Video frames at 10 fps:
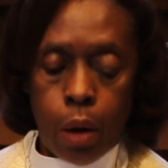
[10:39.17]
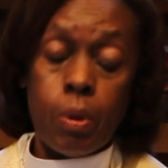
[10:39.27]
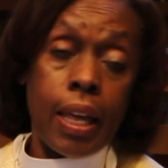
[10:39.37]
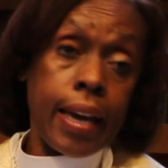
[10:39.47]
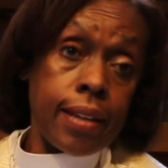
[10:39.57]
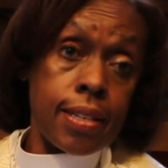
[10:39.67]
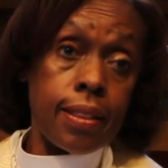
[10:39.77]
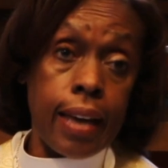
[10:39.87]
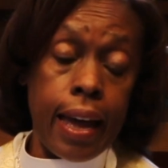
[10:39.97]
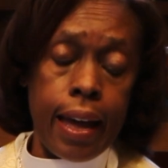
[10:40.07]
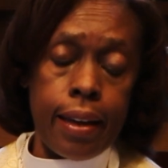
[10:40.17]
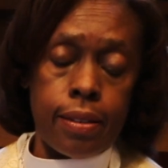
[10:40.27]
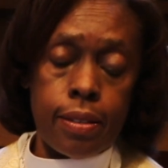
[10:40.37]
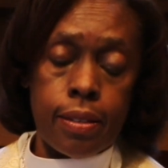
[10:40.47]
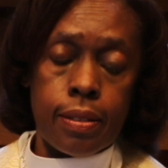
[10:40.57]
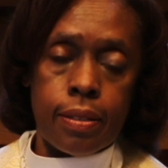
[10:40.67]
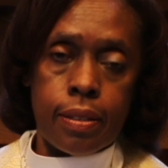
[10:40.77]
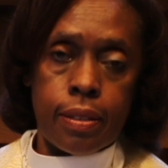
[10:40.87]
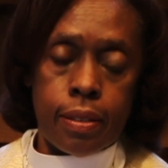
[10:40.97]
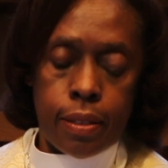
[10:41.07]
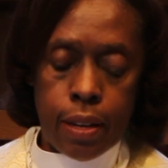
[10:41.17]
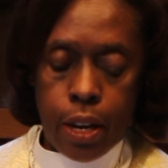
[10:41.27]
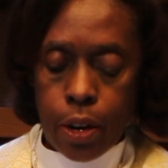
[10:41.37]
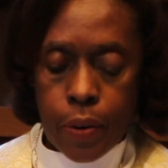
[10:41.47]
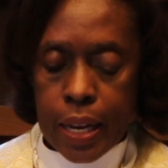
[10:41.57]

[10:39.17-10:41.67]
And when they get to land, here